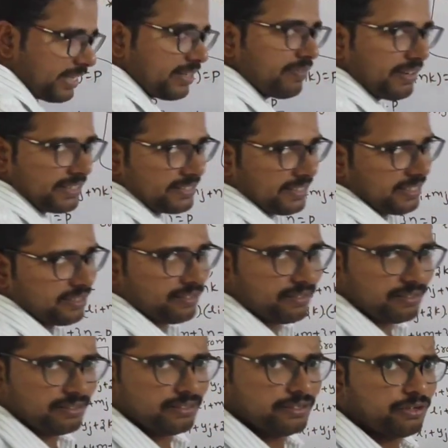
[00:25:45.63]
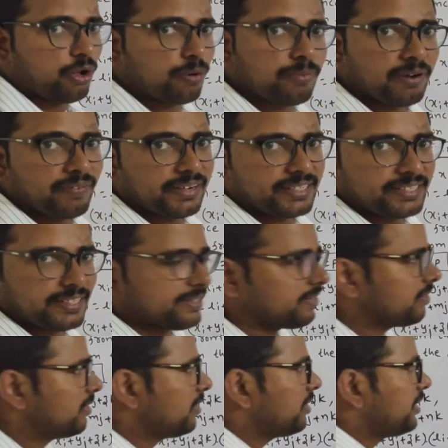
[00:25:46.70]
any vector, normal vector,
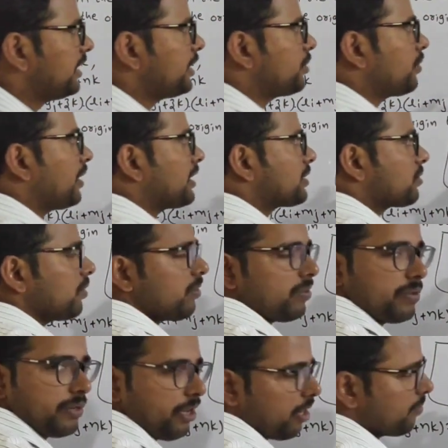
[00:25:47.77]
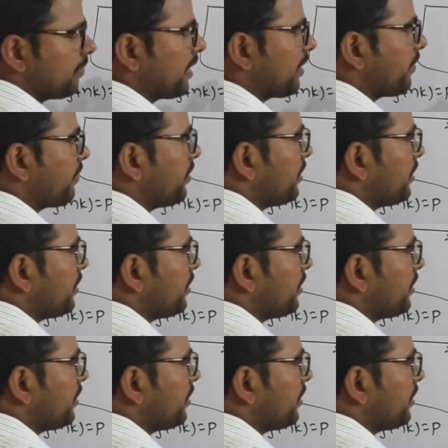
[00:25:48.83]
n2 also normal.